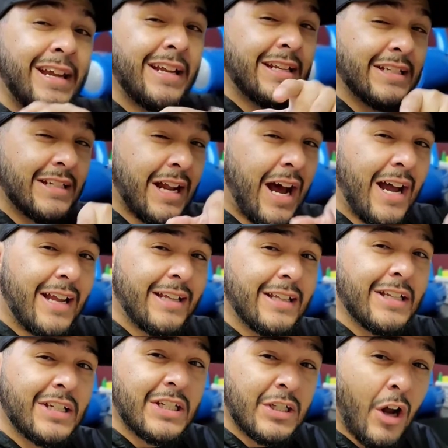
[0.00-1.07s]
It is not
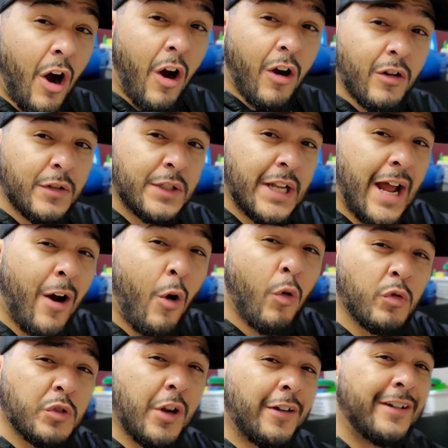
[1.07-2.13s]
in the stars that
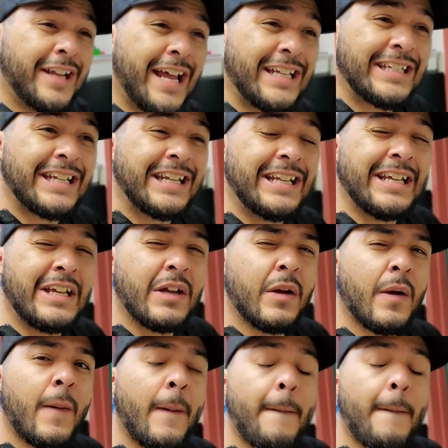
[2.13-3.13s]
holds our destiny,